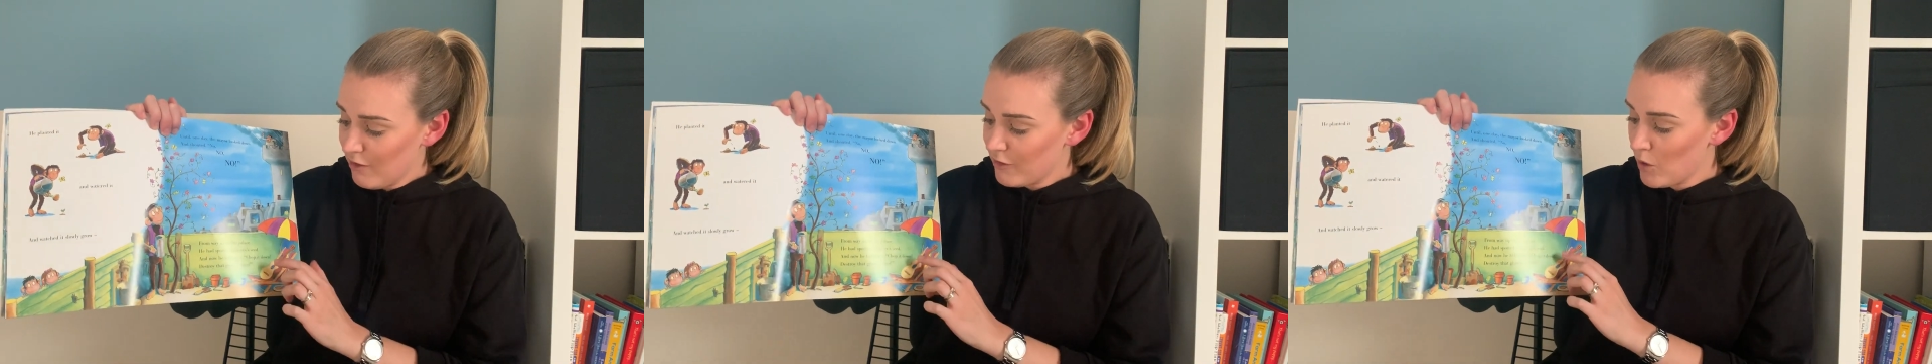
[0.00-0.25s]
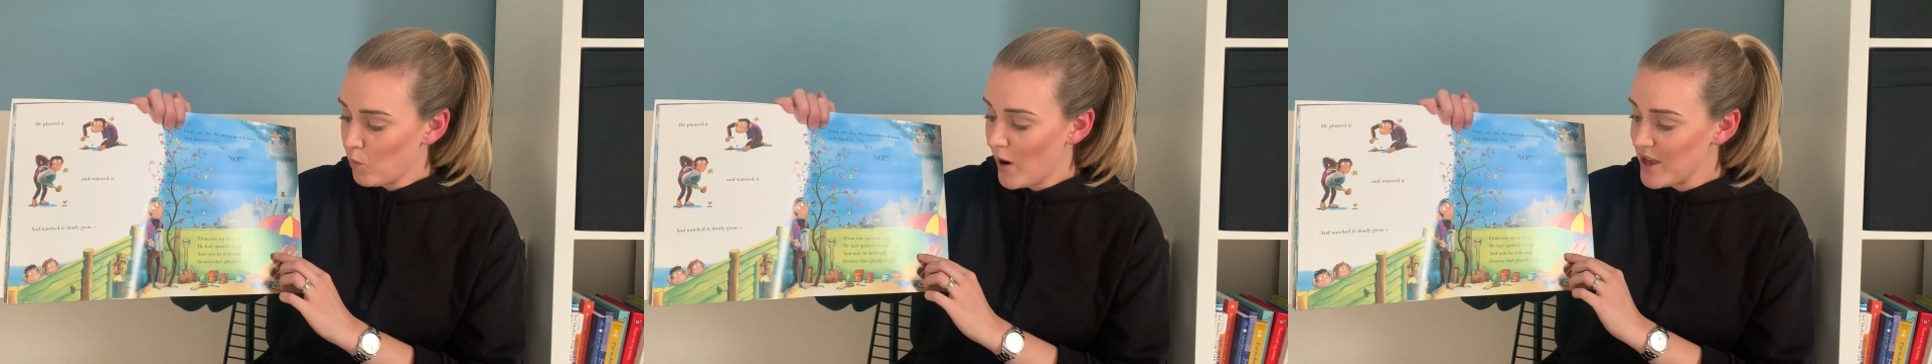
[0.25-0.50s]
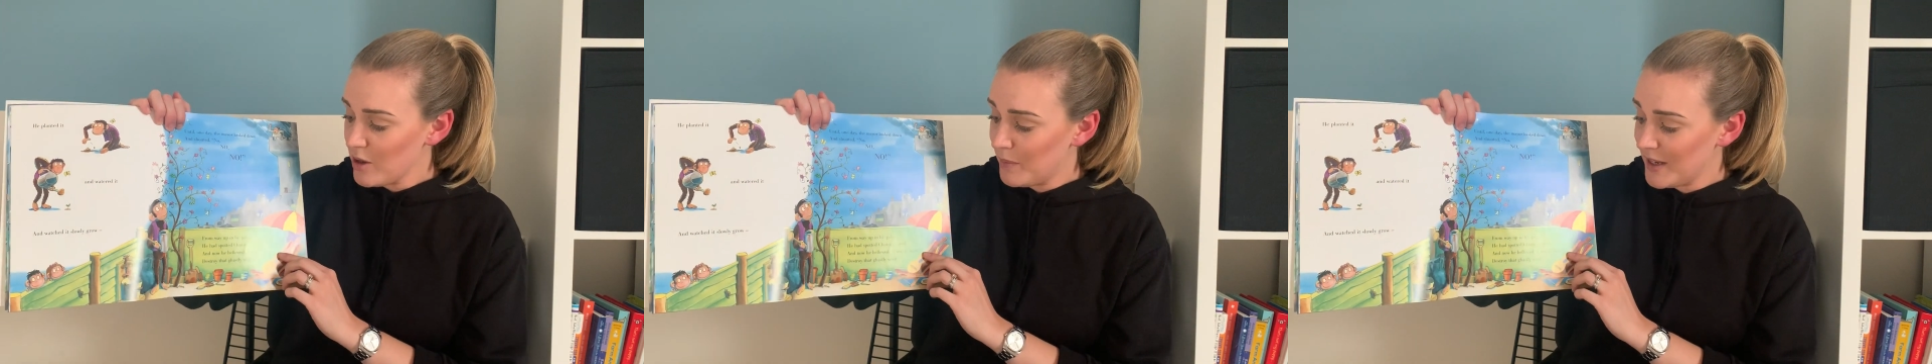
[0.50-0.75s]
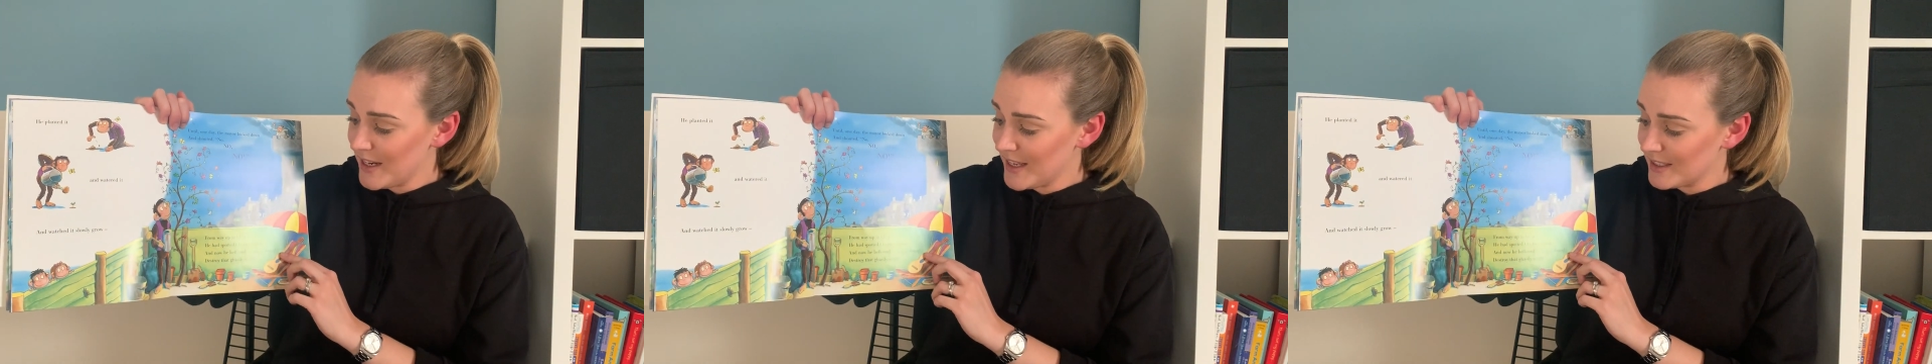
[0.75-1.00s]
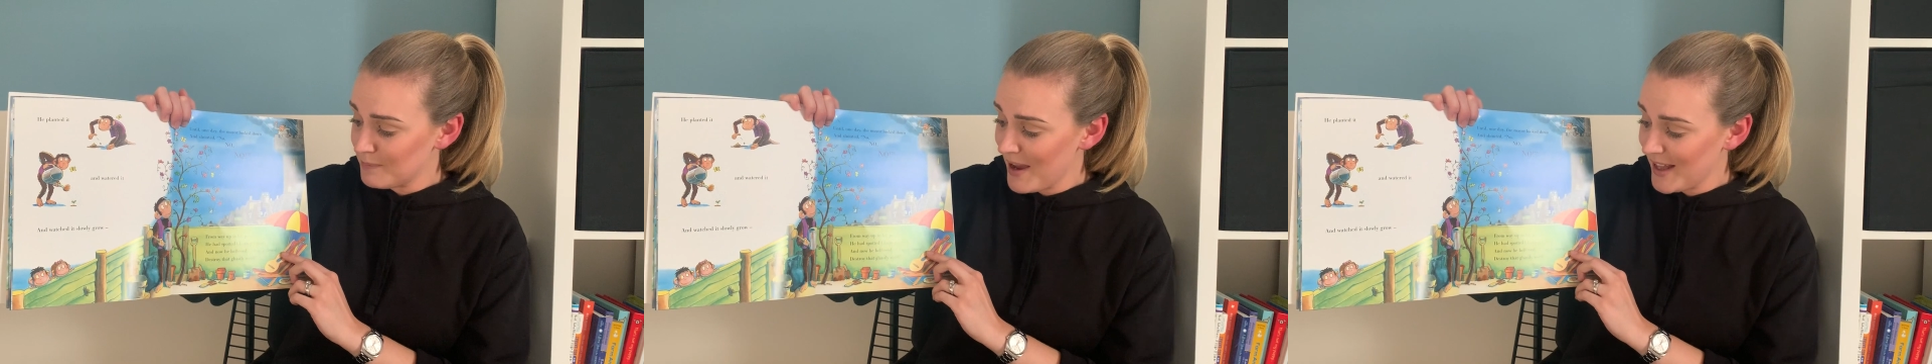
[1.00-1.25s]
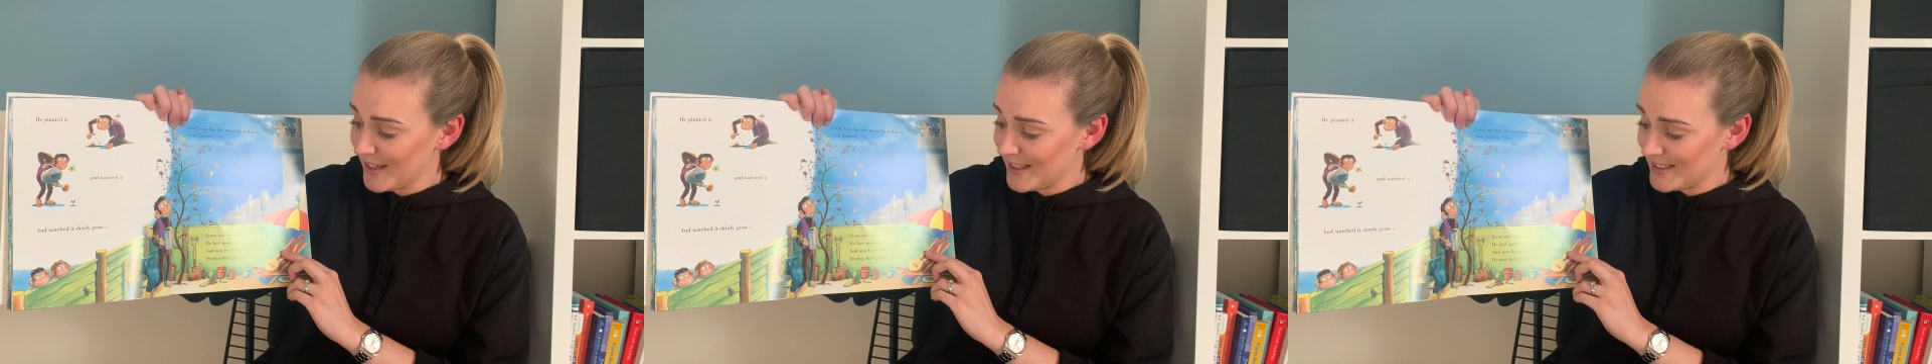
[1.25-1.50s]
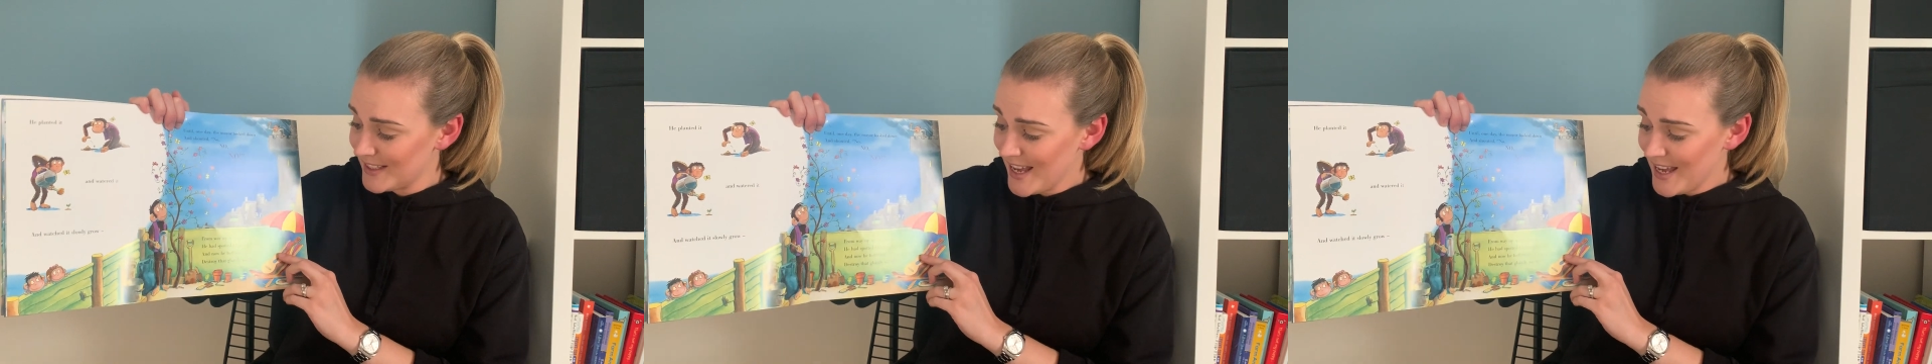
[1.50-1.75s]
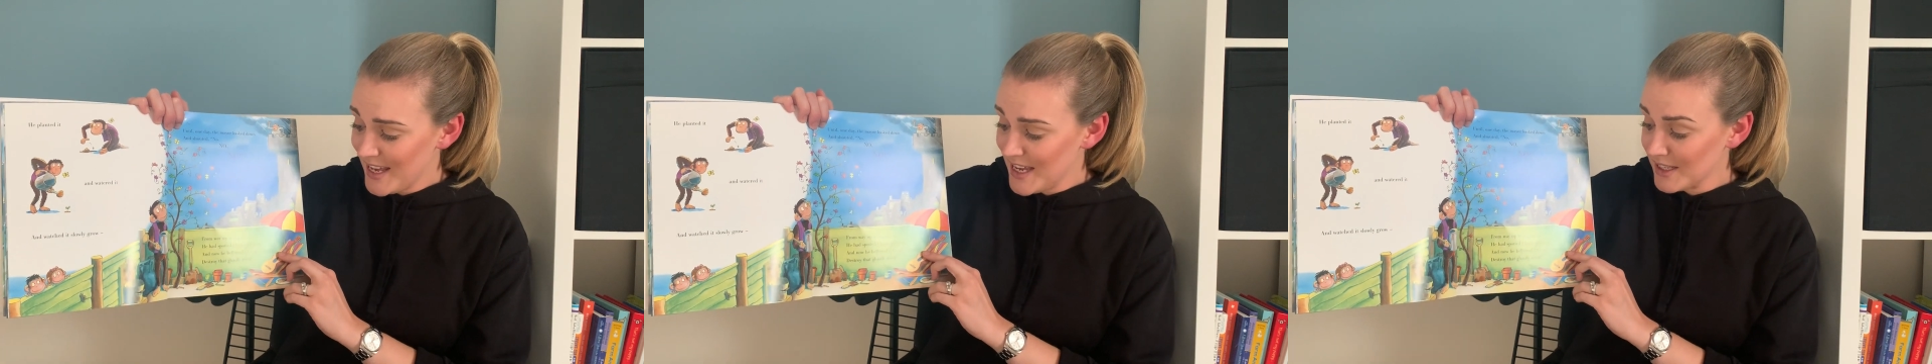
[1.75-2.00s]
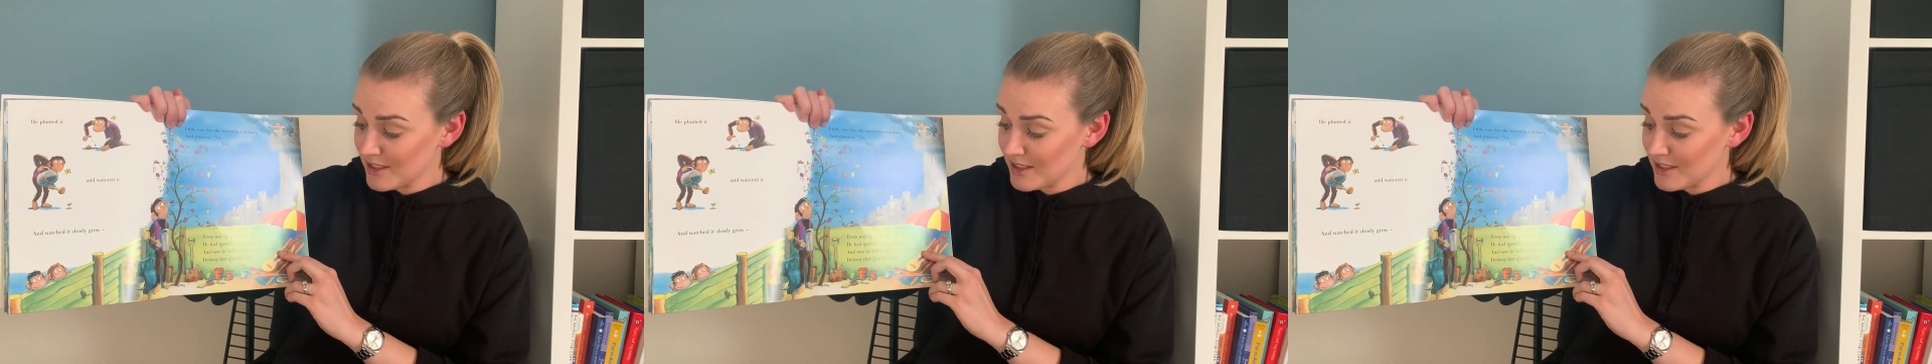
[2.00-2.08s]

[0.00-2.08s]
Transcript: From way up in his palace, he